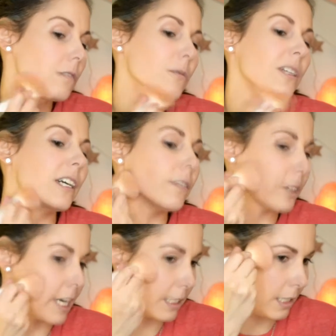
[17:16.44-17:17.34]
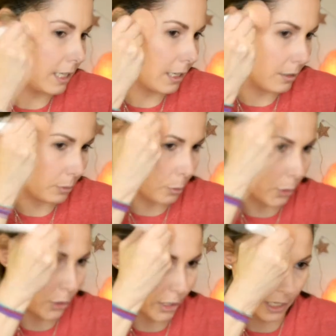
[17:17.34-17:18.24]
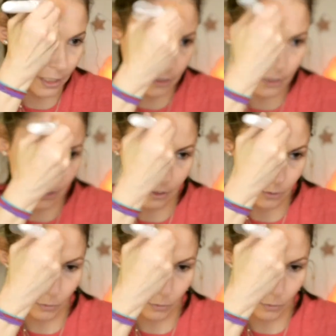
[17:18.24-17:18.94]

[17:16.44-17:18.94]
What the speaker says: wherever I didn't put,